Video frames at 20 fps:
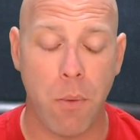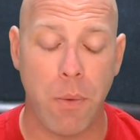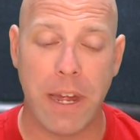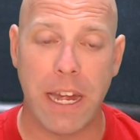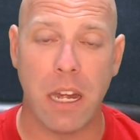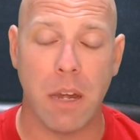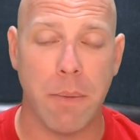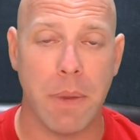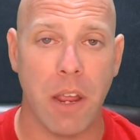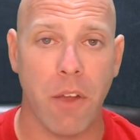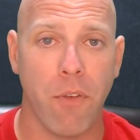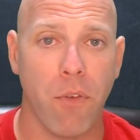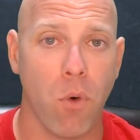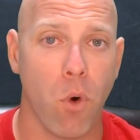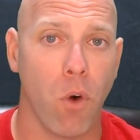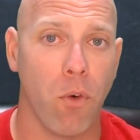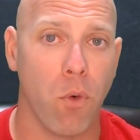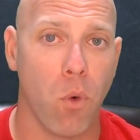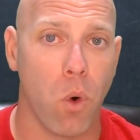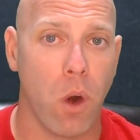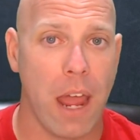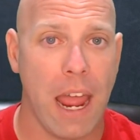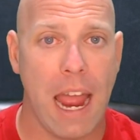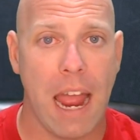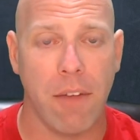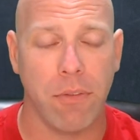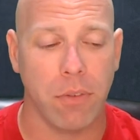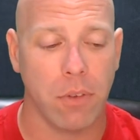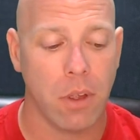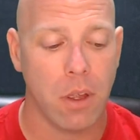We need to be at four, four and a
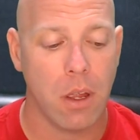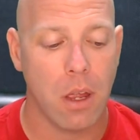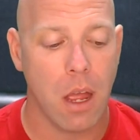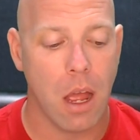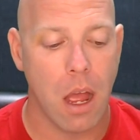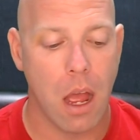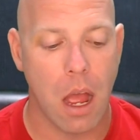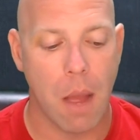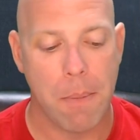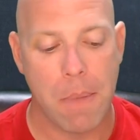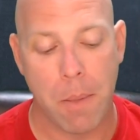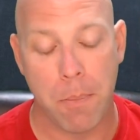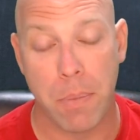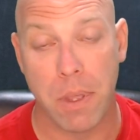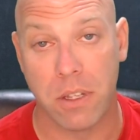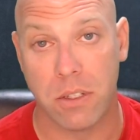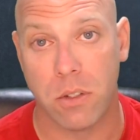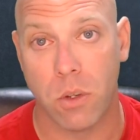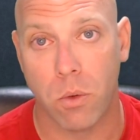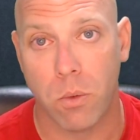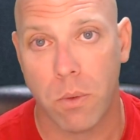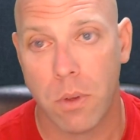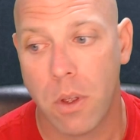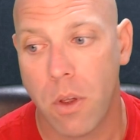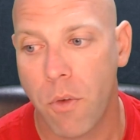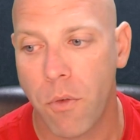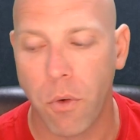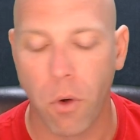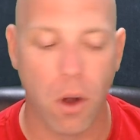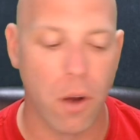half um, at pistol
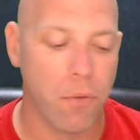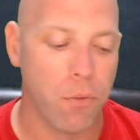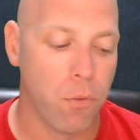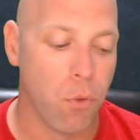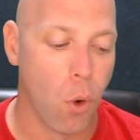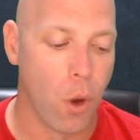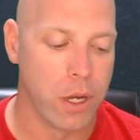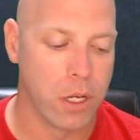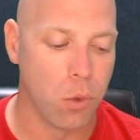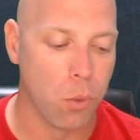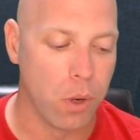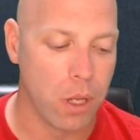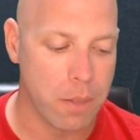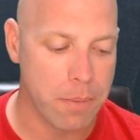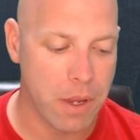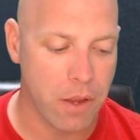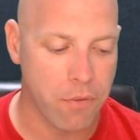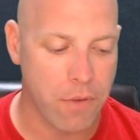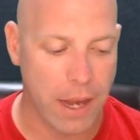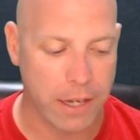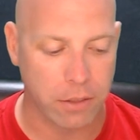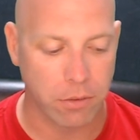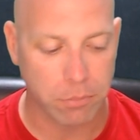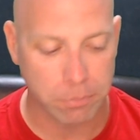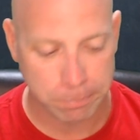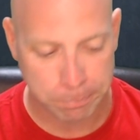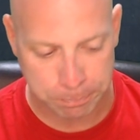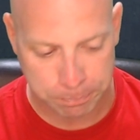for for it to really be effective